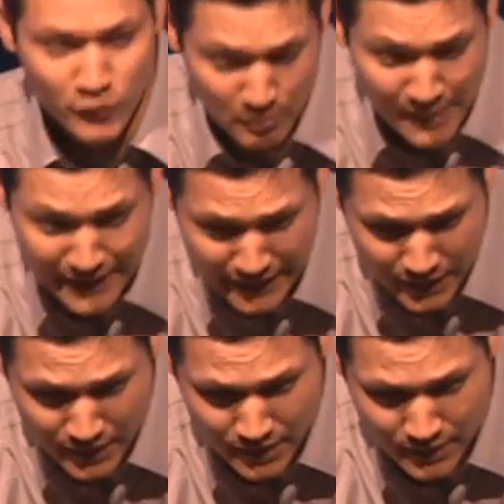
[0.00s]
for
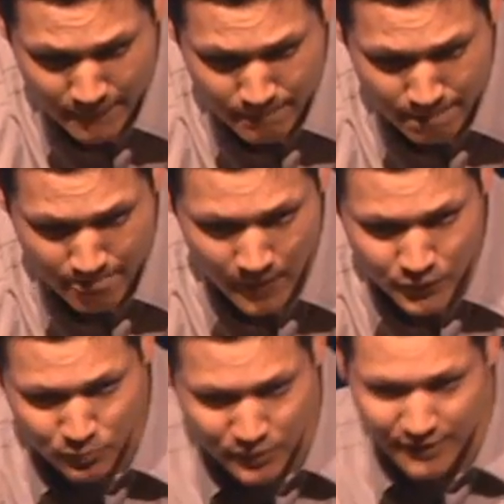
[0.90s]
me
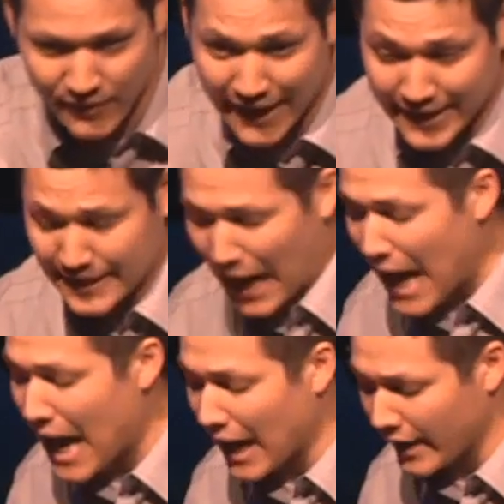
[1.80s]
to believe that
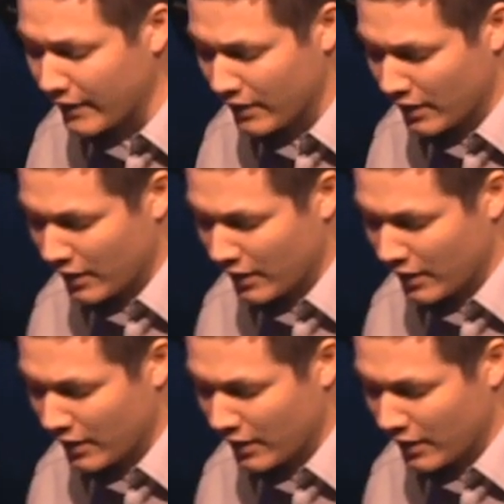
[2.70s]
God